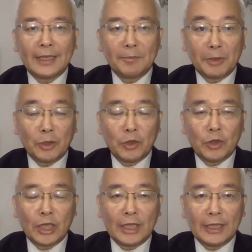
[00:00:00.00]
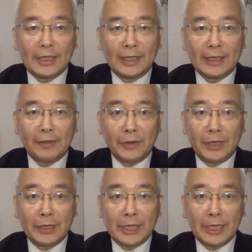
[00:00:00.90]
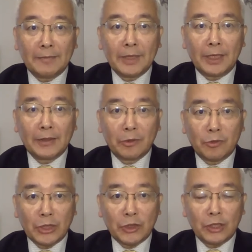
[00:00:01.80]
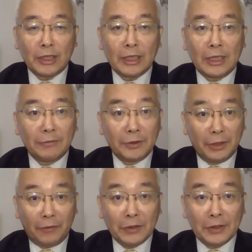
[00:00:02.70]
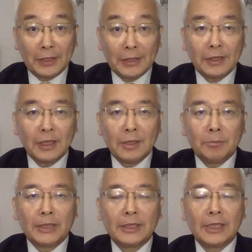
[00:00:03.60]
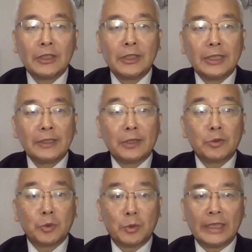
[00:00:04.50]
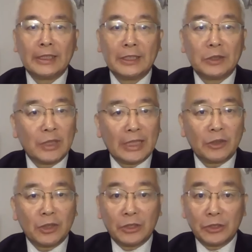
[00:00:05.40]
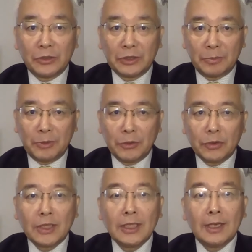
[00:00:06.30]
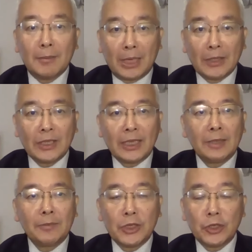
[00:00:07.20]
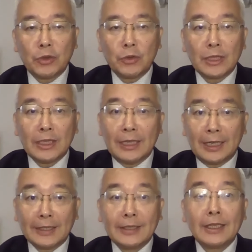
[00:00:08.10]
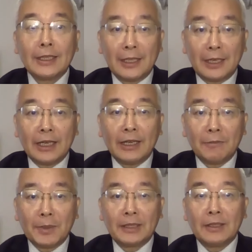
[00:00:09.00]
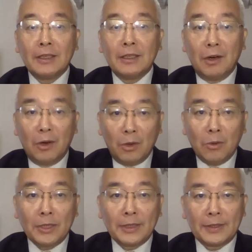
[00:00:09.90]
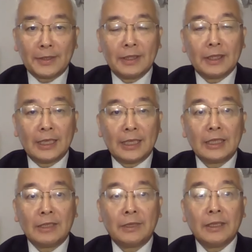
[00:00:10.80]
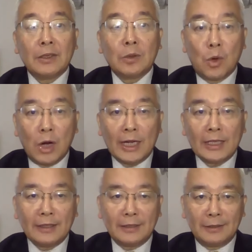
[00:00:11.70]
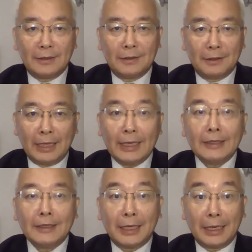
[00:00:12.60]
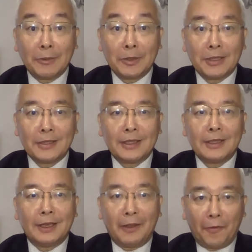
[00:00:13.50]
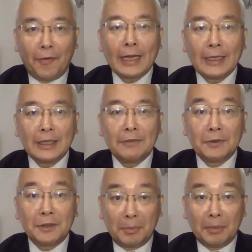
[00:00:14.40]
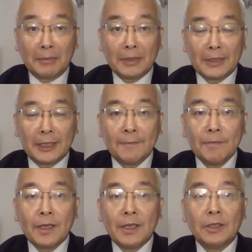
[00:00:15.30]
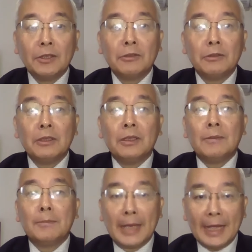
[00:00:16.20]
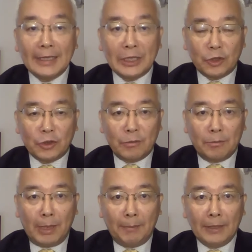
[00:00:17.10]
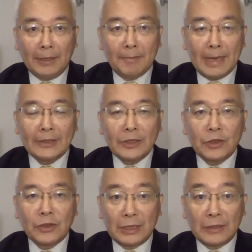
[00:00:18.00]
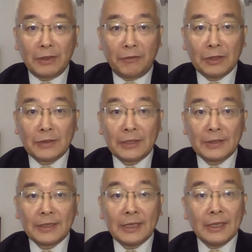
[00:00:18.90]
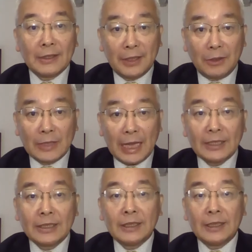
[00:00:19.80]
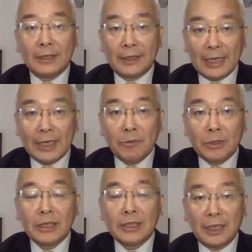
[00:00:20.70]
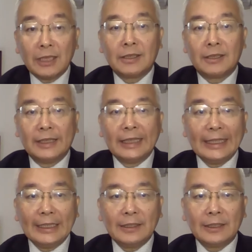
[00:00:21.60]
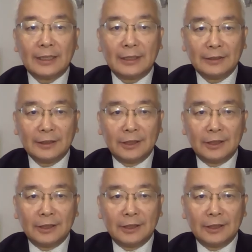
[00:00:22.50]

that between China and Vietnam on the question of differences, particularly those related to territorial disputes, maritime issues, I think there have been always kind of a quiet and I would say effective diplomacy to properly manage these differences so that they would not hinder